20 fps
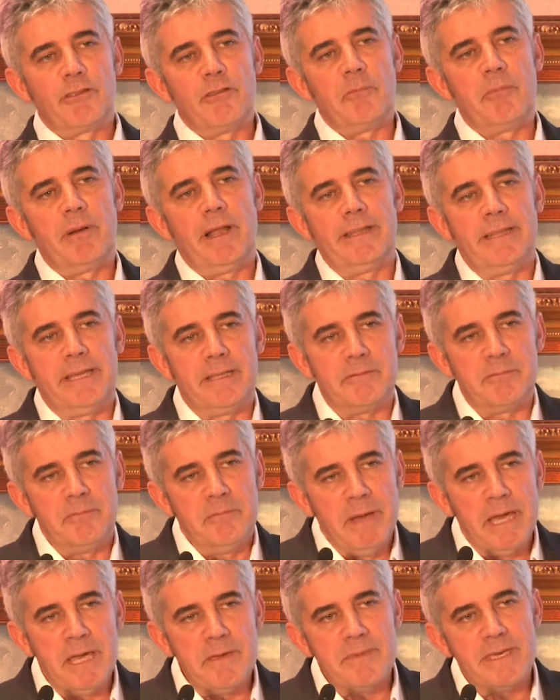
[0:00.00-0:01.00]
on the planet,
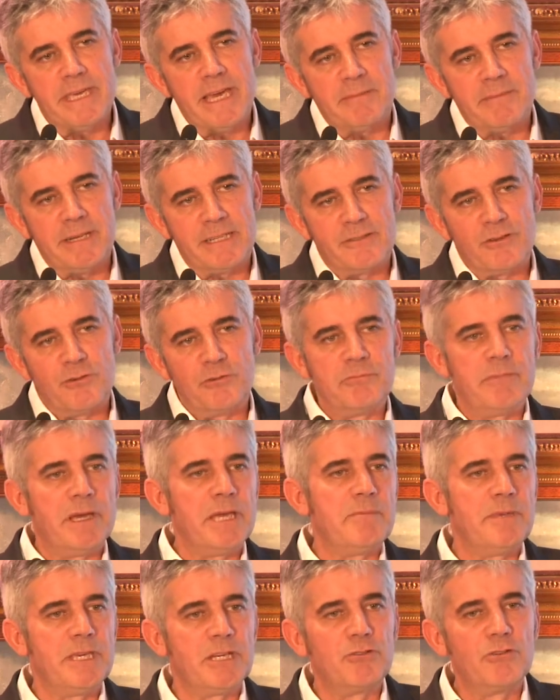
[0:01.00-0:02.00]
maybe Amazon,
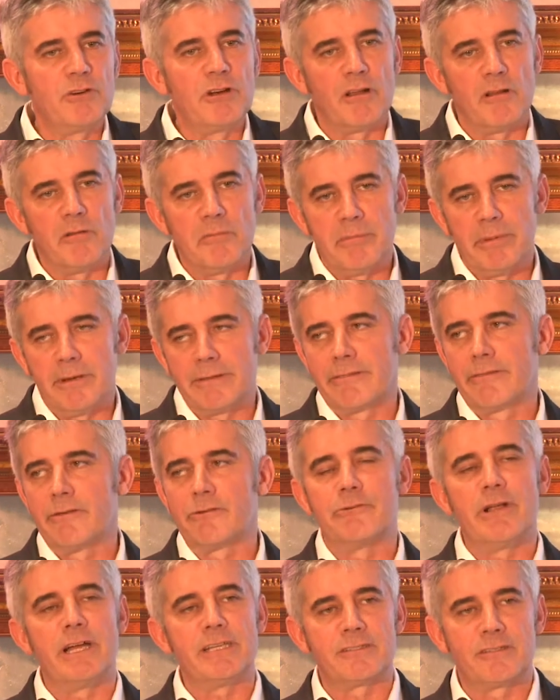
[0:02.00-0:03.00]
maybe Google, but the
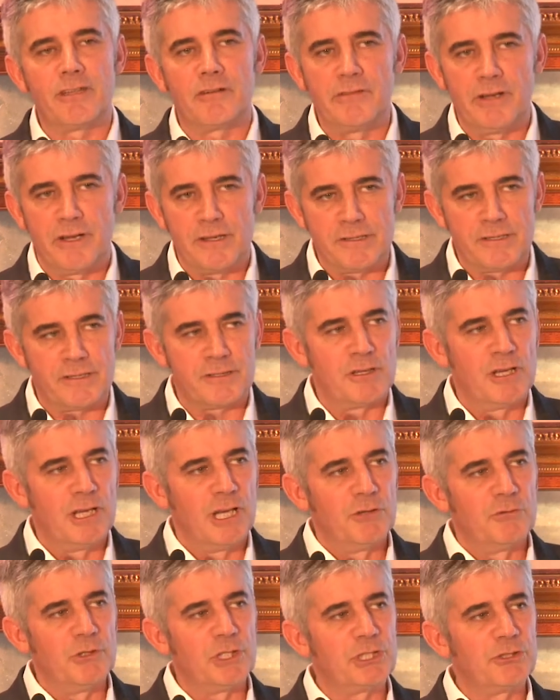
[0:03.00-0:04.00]
rest of us,
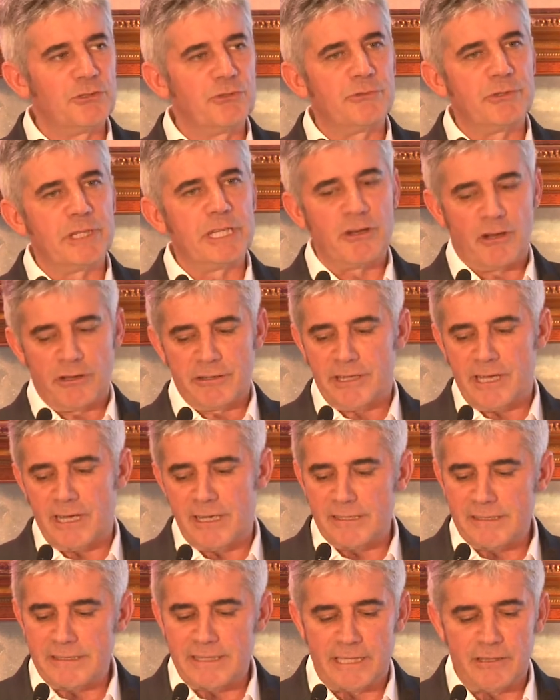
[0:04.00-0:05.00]
we should
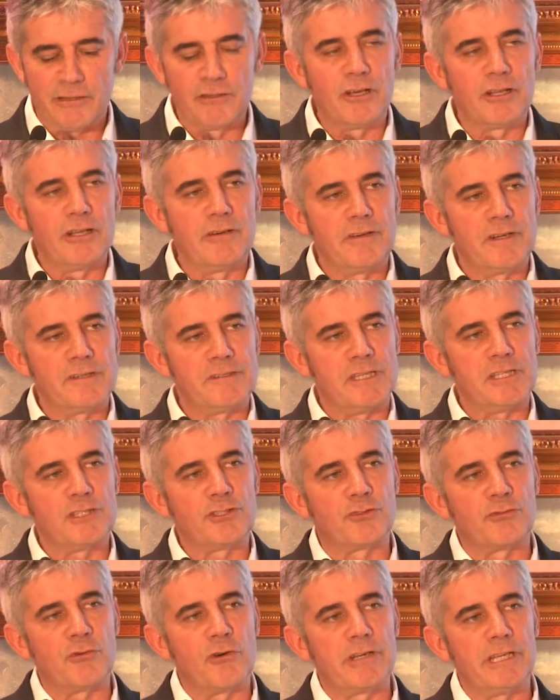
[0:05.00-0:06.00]
recognize that none of us
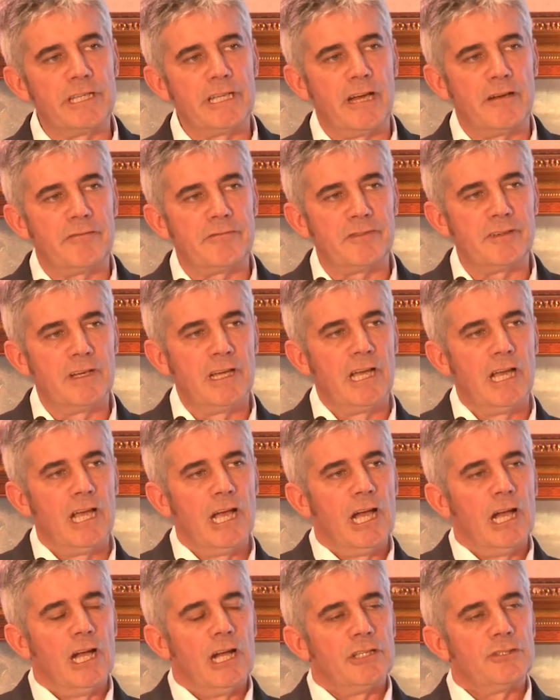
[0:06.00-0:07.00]
is strong enough
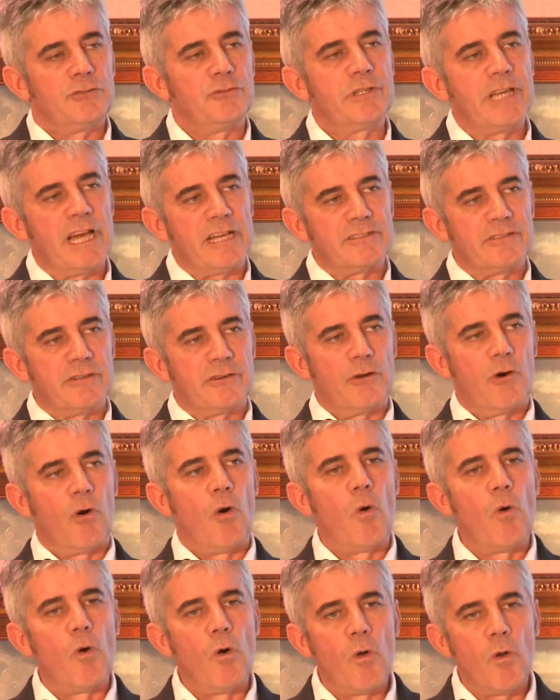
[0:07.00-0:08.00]
to gather
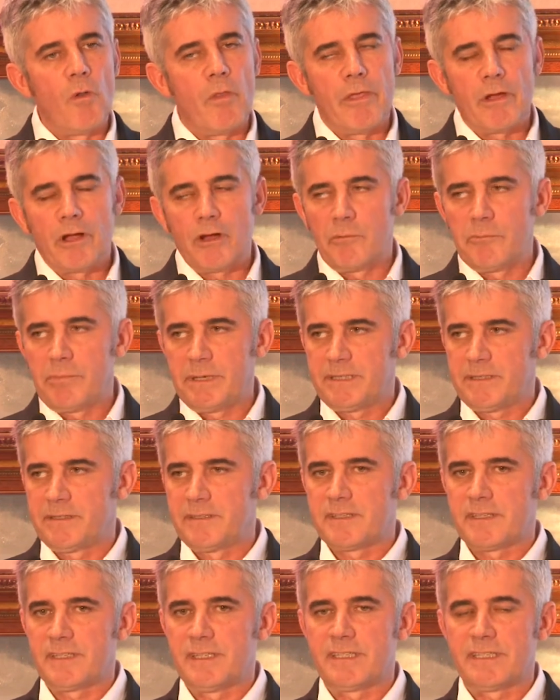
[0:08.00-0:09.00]
all the
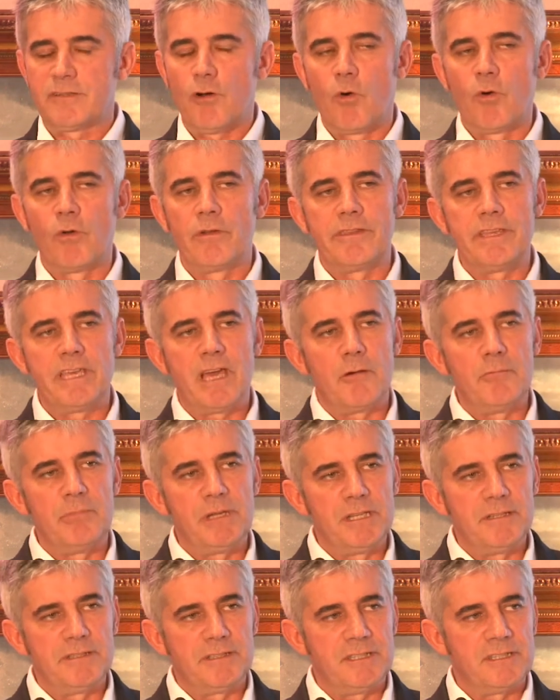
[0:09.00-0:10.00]
competencies, all the
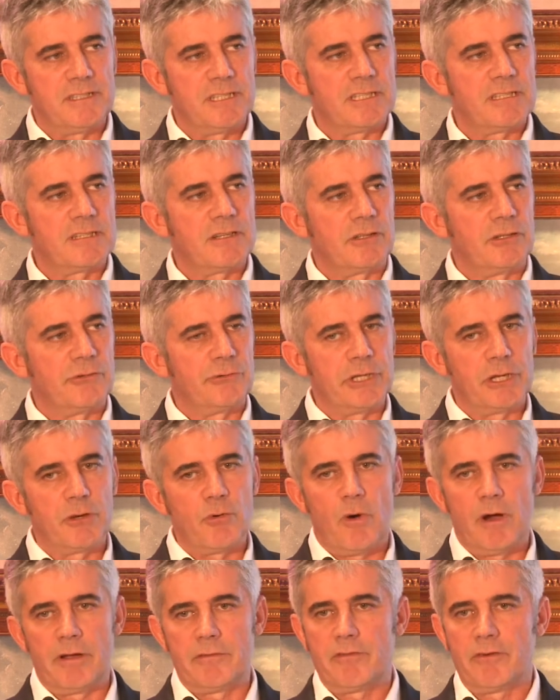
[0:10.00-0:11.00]
abilities it's going to
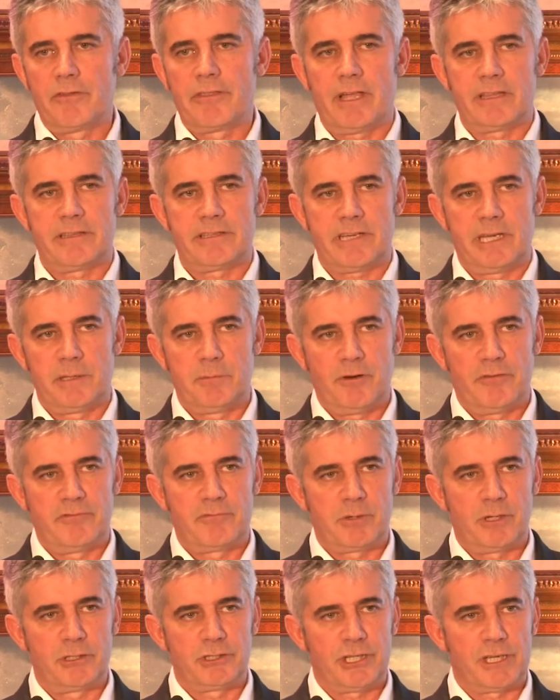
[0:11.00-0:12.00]
require for that type
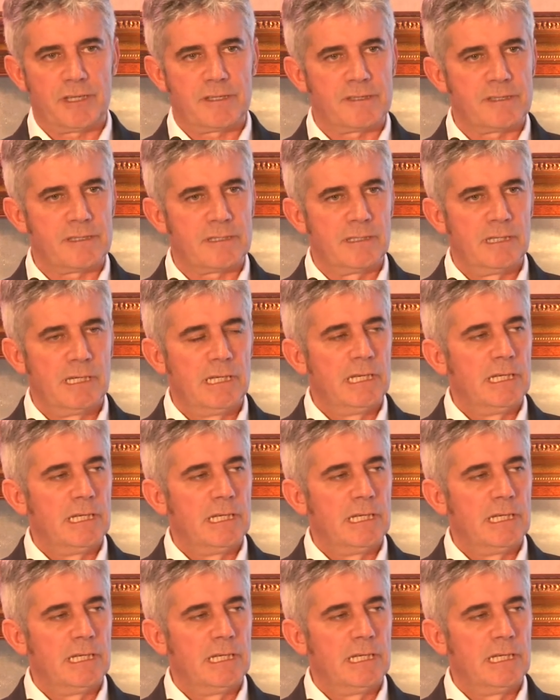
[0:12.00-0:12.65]
of projects.